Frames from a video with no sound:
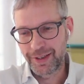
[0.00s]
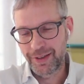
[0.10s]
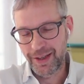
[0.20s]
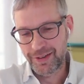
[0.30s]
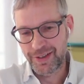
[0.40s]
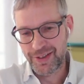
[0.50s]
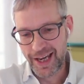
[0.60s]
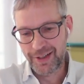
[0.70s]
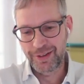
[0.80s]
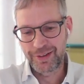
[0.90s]
and that's the
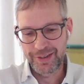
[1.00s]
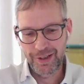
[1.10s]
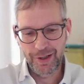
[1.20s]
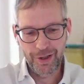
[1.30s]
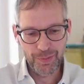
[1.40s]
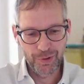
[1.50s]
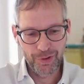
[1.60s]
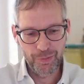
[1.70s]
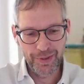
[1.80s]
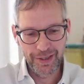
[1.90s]
second enlarged Board
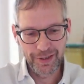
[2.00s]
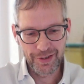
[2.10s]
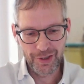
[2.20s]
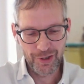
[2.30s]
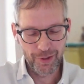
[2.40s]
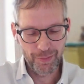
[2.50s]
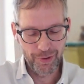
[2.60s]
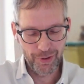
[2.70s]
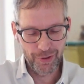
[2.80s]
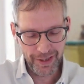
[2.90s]
of Appeal decision on
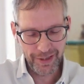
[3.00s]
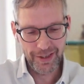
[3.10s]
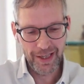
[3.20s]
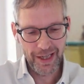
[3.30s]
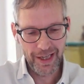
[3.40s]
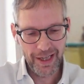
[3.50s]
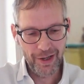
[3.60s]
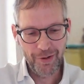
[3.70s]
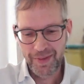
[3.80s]
plausibility here